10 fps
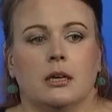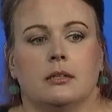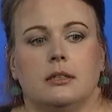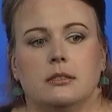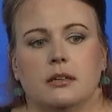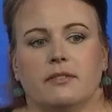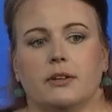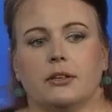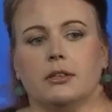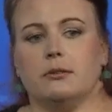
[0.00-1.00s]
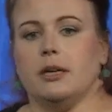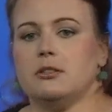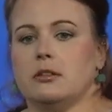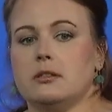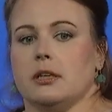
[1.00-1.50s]
These are very good
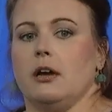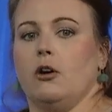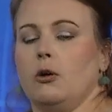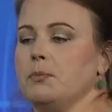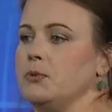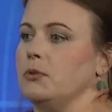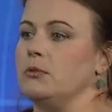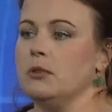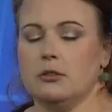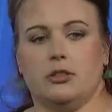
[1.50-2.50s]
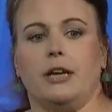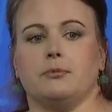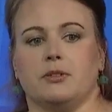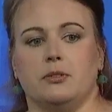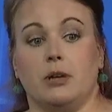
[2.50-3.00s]
questions, and I hope to chat
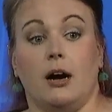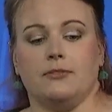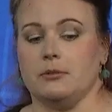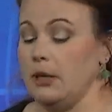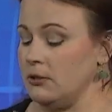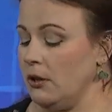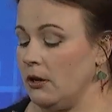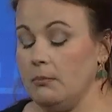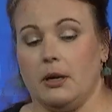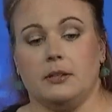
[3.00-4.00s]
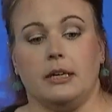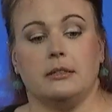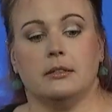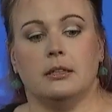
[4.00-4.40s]
with you after my talk about that.